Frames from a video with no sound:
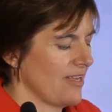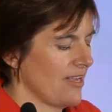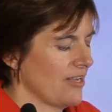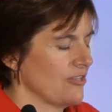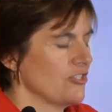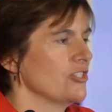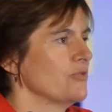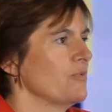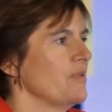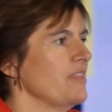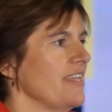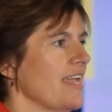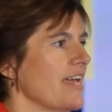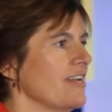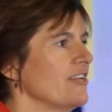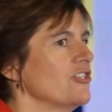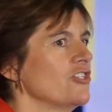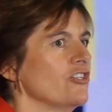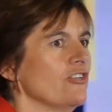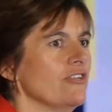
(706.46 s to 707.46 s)
just with the
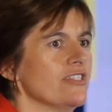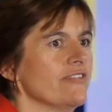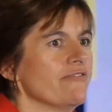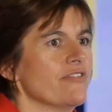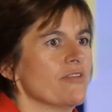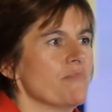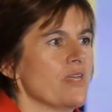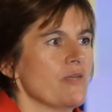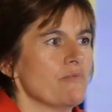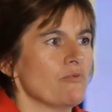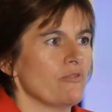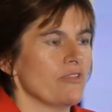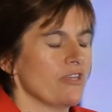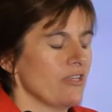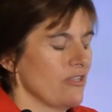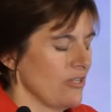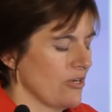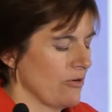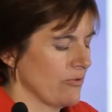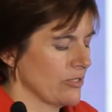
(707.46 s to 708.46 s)
attitudes of the people that
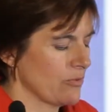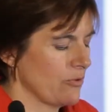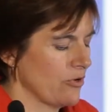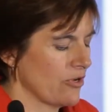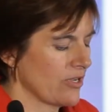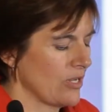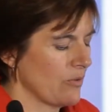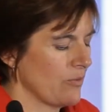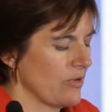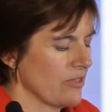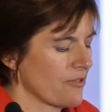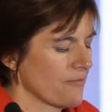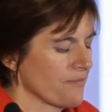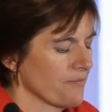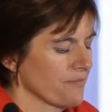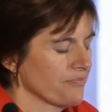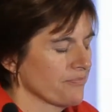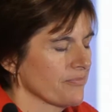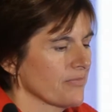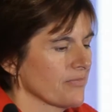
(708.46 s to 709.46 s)
I was working with.
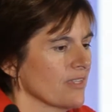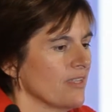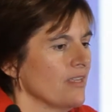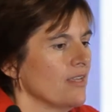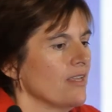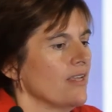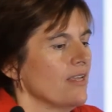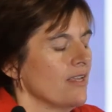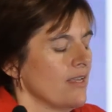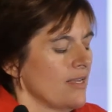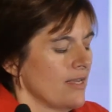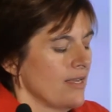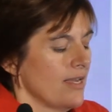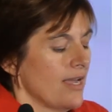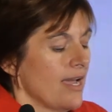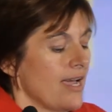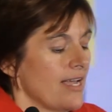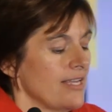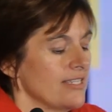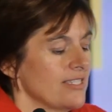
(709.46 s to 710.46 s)

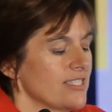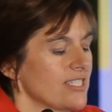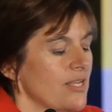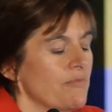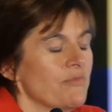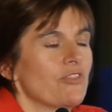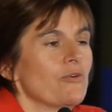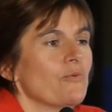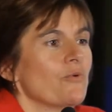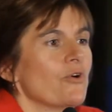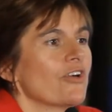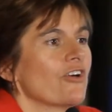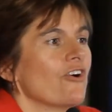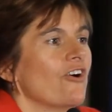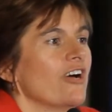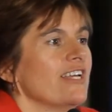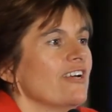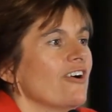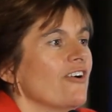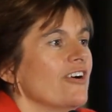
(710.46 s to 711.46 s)
Some of the work
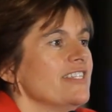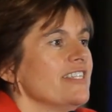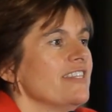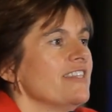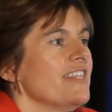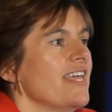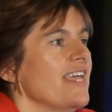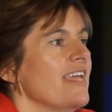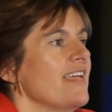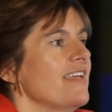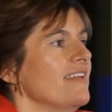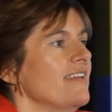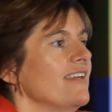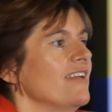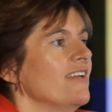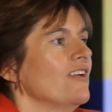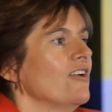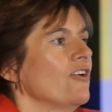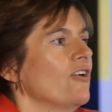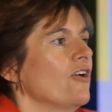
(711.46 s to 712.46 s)
I did there,
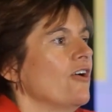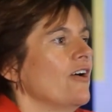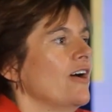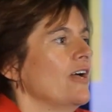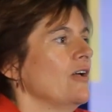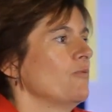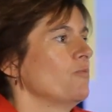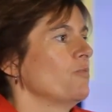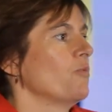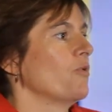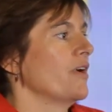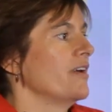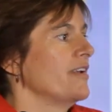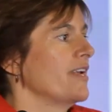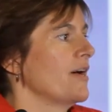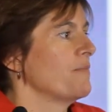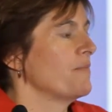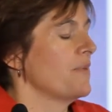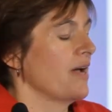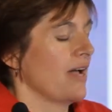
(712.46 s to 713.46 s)
I wired
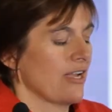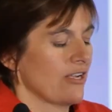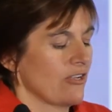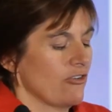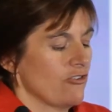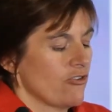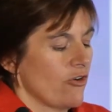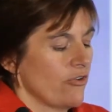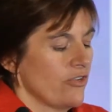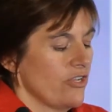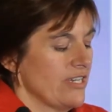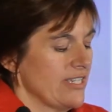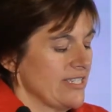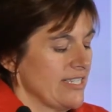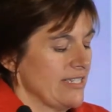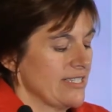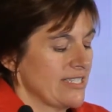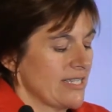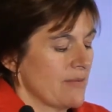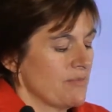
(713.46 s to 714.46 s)
up control units in
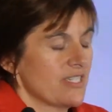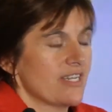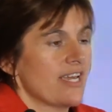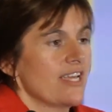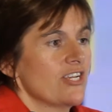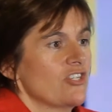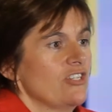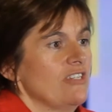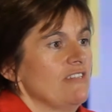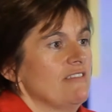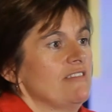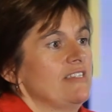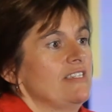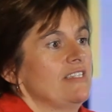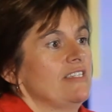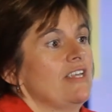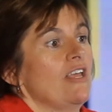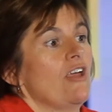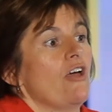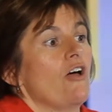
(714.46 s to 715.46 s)
substations.
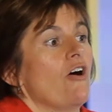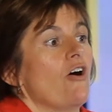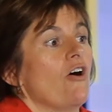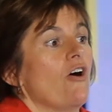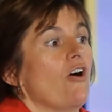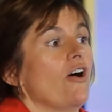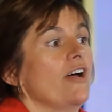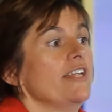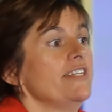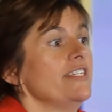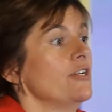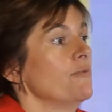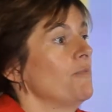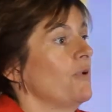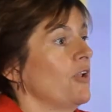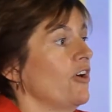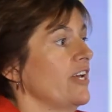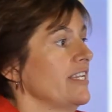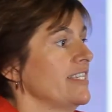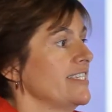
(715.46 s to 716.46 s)
I did
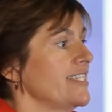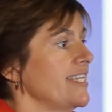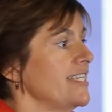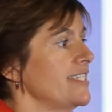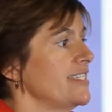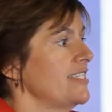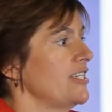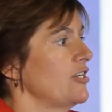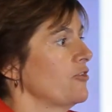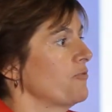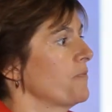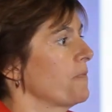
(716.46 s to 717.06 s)
appliance testing.